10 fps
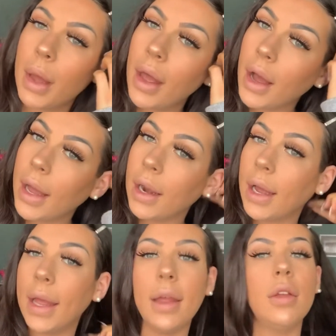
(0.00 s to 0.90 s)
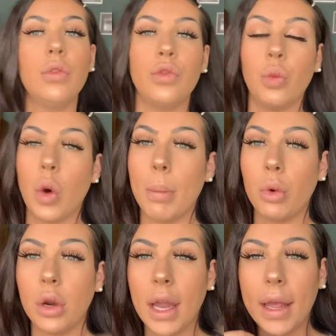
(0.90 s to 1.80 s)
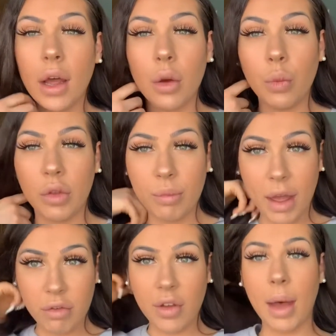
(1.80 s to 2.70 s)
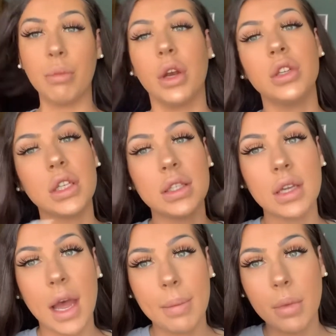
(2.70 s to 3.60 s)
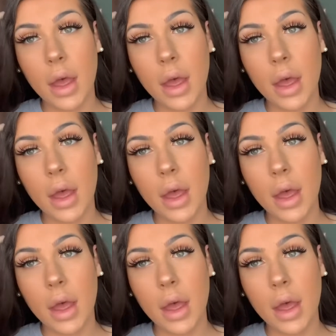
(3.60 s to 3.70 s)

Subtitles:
highlight for one more layer with my fan brush this time,